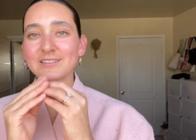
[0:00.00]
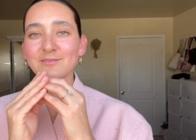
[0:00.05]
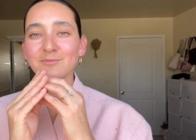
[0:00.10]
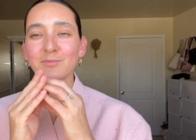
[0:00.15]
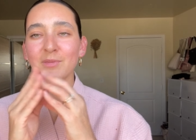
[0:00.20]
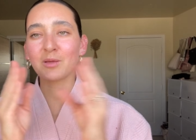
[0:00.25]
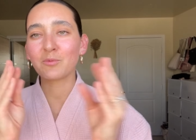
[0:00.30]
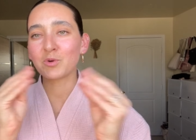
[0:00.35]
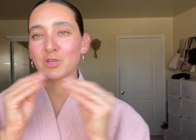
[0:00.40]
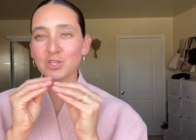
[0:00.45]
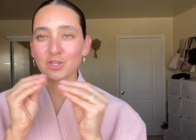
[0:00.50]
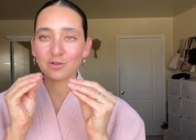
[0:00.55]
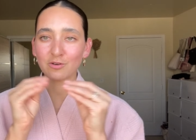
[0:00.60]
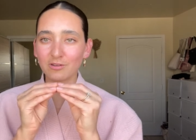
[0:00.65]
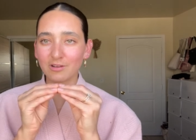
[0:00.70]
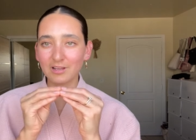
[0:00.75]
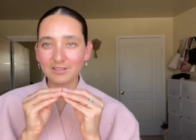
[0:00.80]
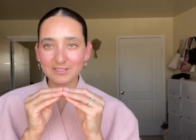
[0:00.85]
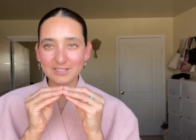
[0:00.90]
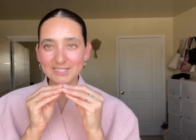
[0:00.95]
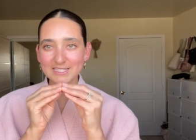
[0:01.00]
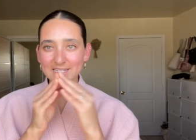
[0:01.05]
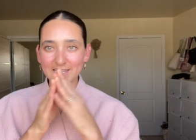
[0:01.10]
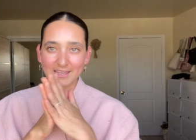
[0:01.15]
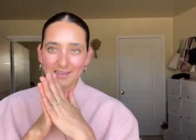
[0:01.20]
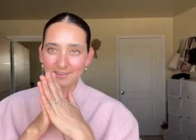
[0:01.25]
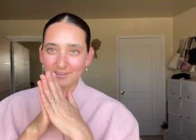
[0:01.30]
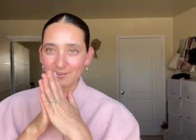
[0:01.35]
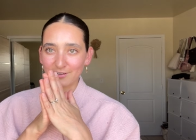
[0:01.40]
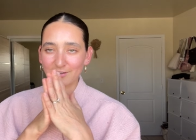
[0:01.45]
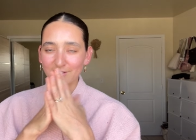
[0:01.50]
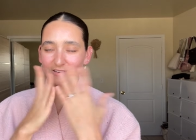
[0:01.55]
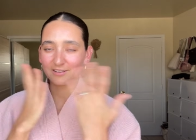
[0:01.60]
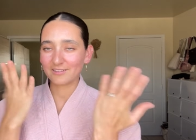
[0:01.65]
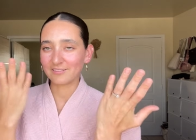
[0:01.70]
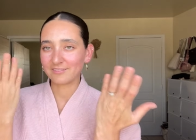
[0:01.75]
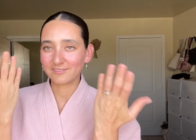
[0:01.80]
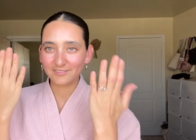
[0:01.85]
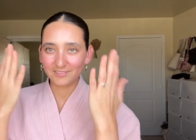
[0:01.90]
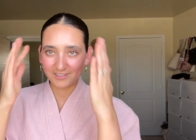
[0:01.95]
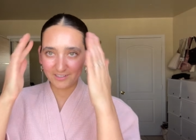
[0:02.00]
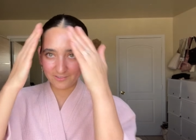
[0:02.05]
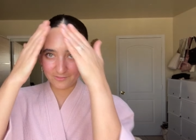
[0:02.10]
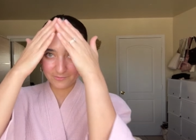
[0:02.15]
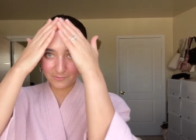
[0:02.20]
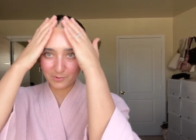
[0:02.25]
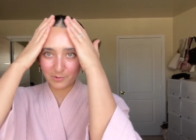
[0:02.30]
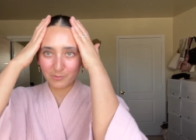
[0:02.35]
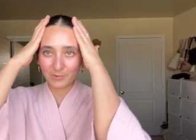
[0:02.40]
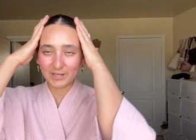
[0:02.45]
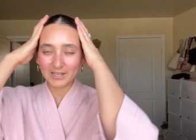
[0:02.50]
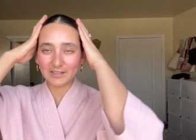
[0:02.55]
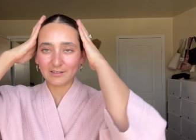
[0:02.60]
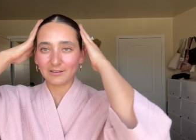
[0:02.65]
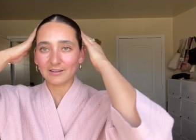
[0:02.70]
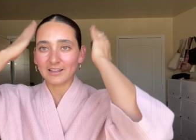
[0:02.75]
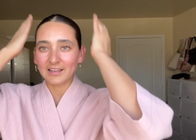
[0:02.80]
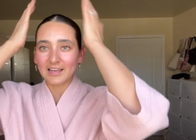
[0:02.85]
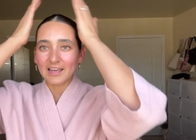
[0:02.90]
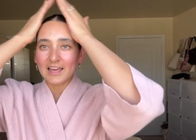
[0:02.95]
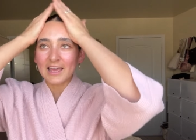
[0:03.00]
me and Wichiro got that together and you know, we went and